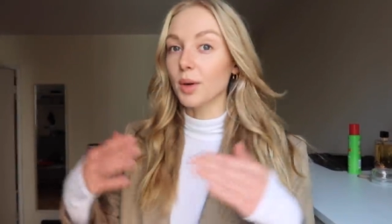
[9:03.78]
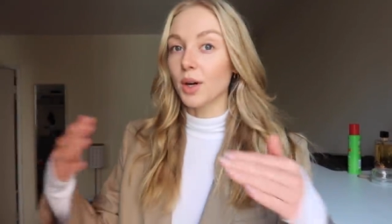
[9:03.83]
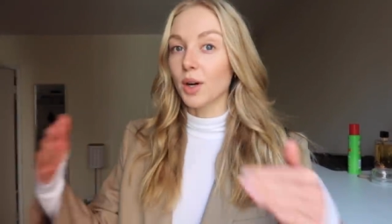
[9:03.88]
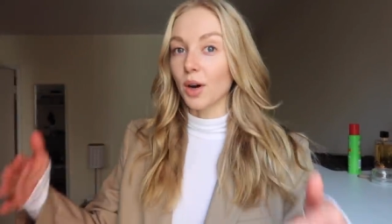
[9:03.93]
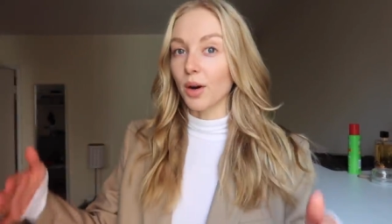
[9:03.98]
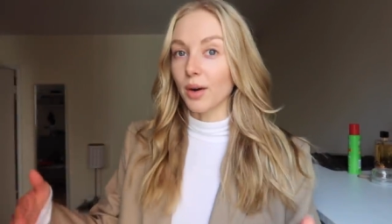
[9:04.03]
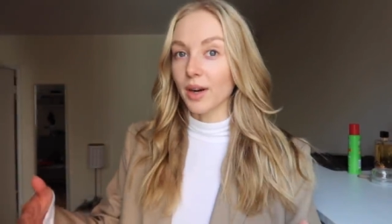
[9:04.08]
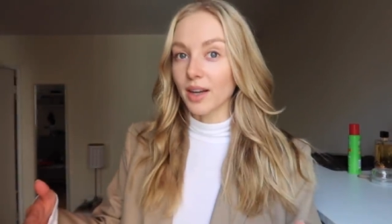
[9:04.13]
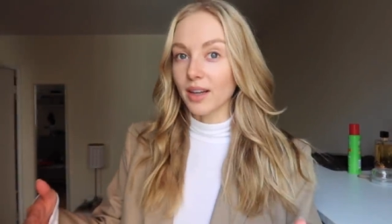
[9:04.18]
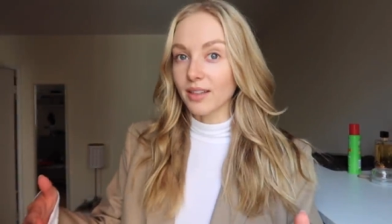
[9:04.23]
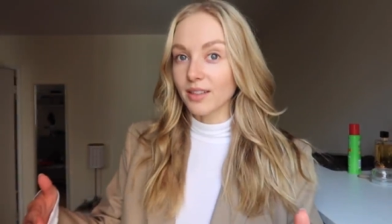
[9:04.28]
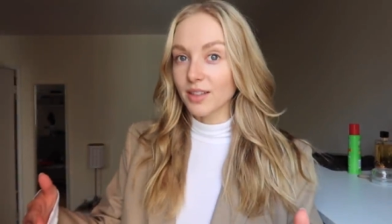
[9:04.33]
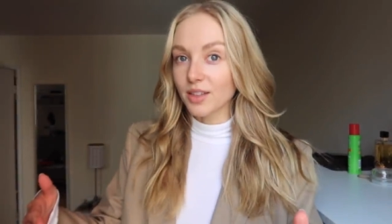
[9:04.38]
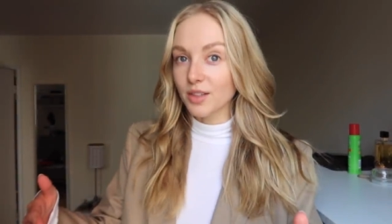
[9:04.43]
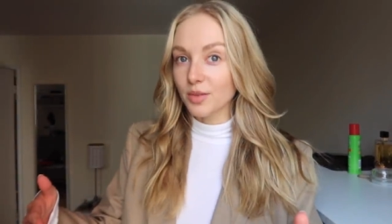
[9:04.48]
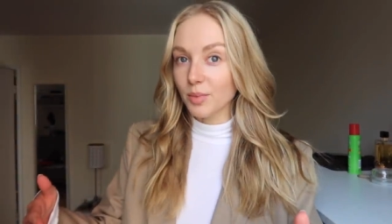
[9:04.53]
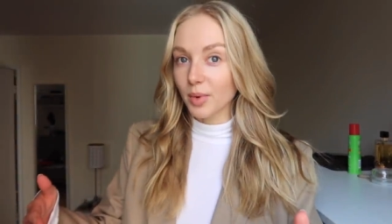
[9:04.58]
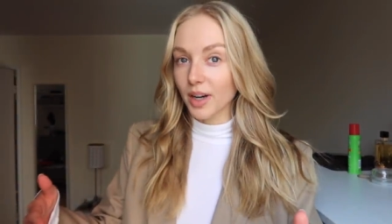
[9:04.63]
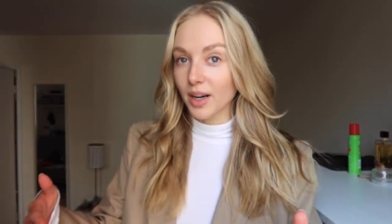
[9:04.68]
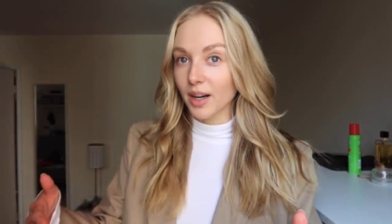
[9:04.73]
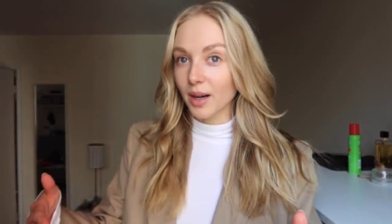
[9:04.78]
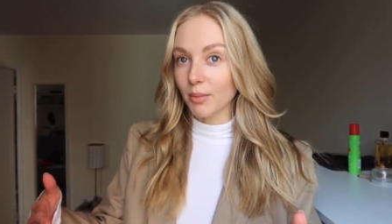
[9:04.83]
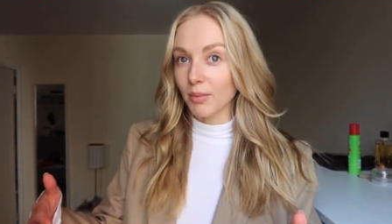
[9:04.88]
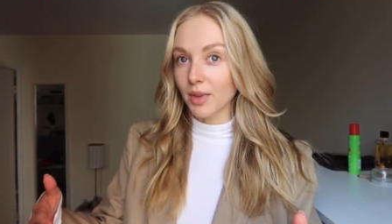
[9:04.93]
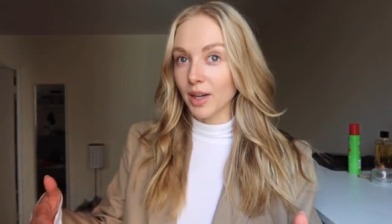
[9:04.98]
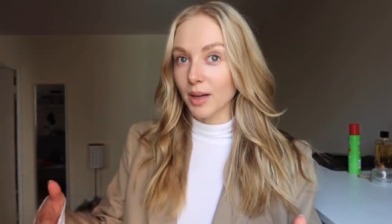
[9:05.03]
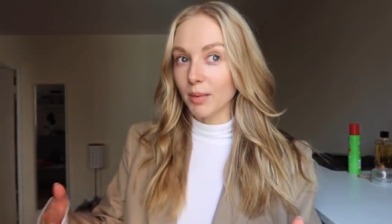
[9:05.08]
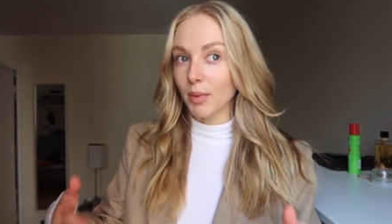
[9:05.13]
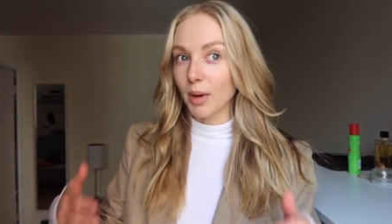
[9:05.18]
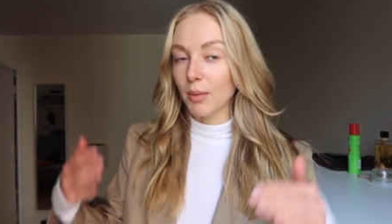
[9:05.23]
we're going into spring, I'm
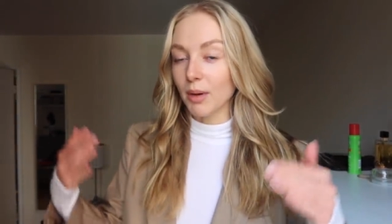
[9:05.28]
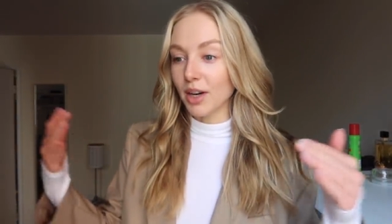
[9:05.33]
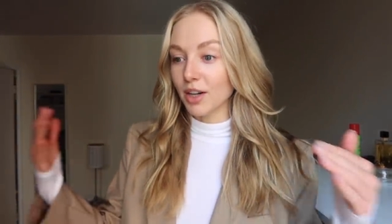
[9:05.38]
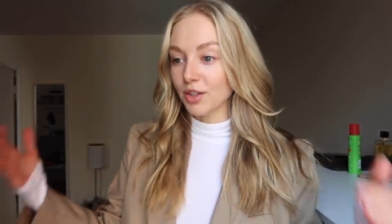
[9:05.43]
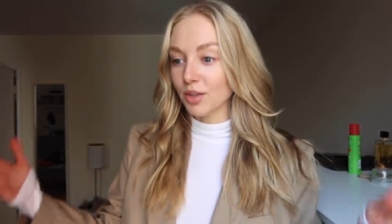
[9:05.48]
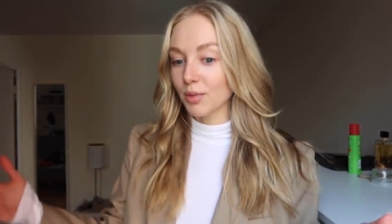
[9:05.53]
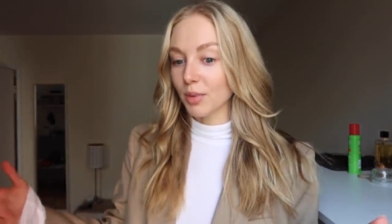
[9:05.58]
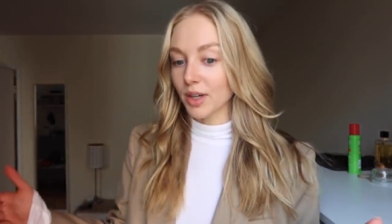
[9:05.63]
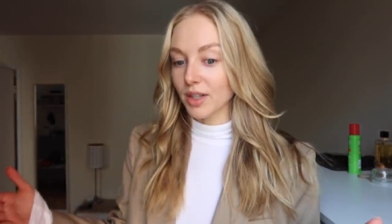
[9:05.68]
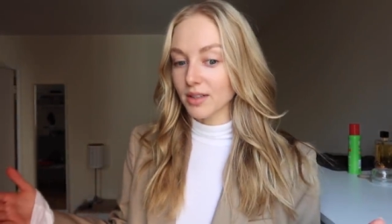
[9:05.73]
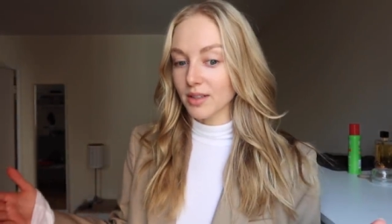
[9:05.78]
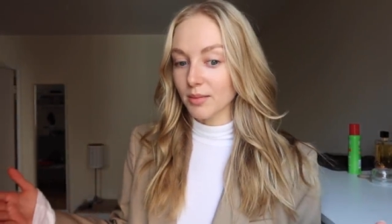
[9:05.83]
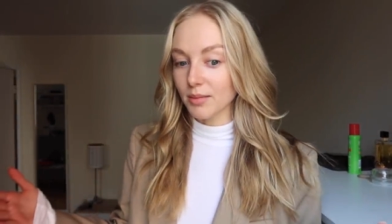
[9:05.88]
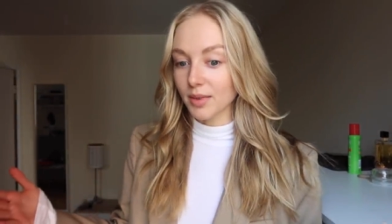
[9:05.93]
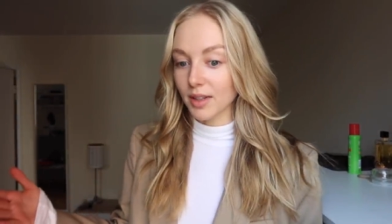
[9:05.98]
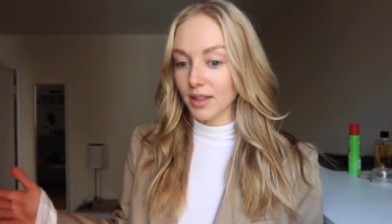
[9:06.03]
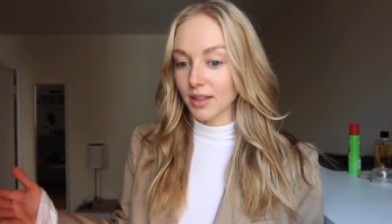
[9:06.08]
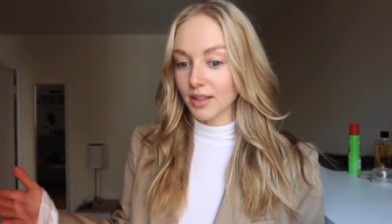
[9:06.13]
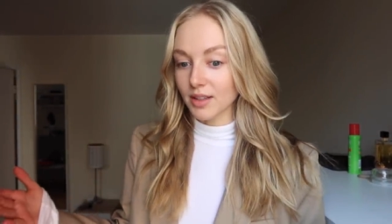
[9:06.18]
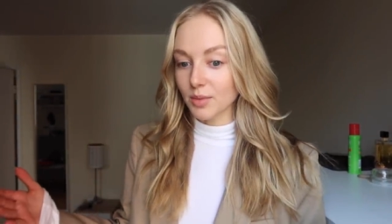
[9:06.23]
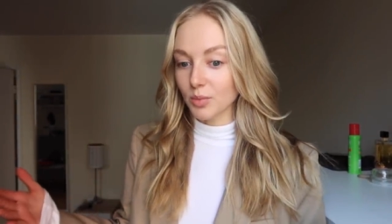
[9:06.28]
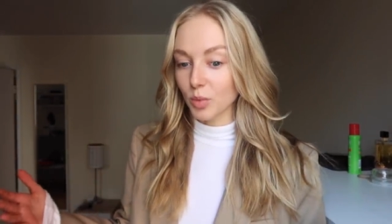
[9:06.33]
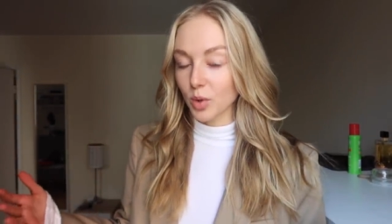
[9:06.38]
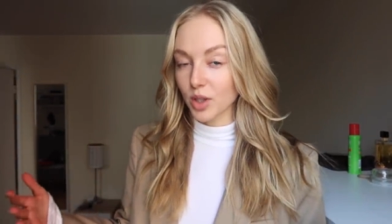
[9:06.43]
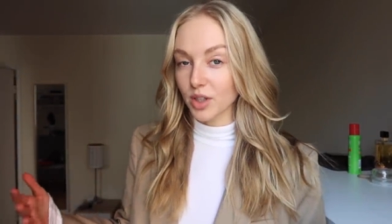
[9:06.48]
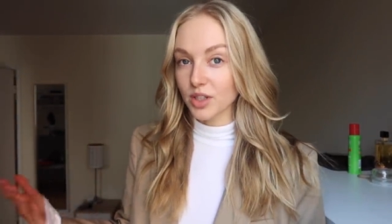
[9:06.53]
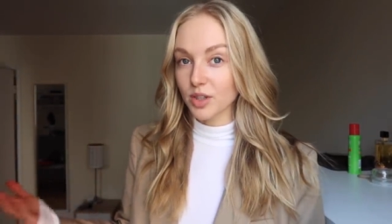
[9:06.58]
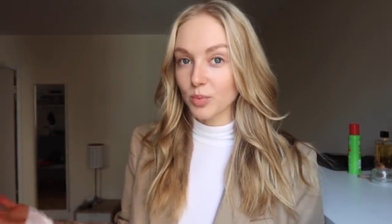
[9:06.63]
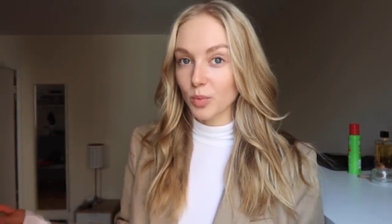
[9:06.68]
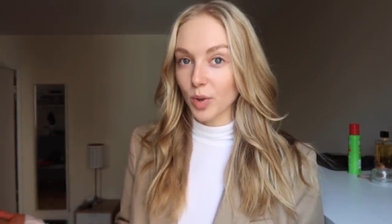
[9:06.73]
like, maybe I should wear something that's
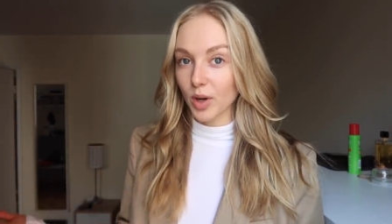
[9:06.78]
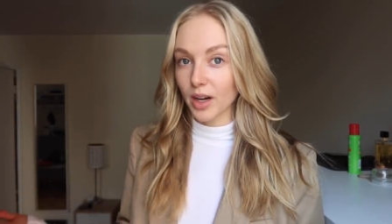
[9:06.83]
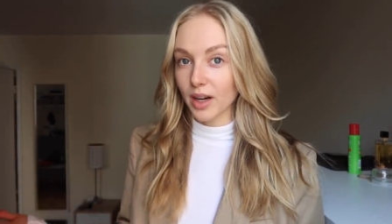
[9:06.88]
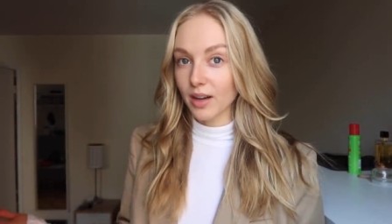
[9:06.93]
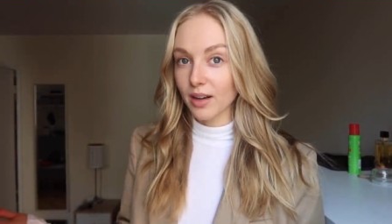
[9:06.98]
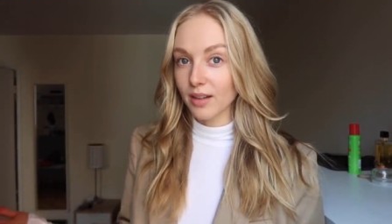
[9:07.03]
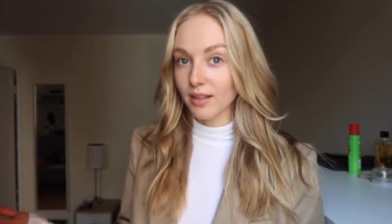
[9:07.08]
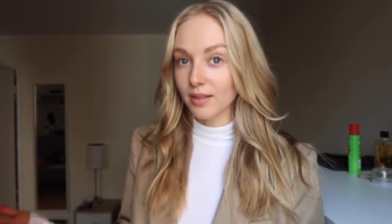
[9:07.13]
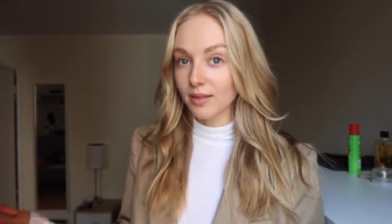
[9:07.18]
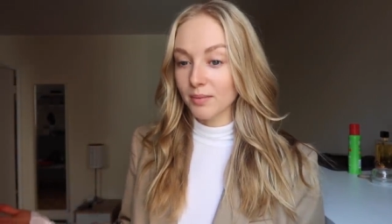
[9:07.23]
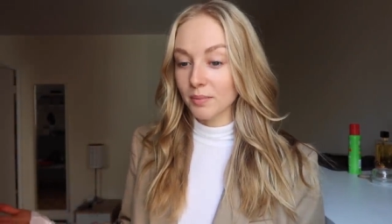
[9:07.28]
more spring.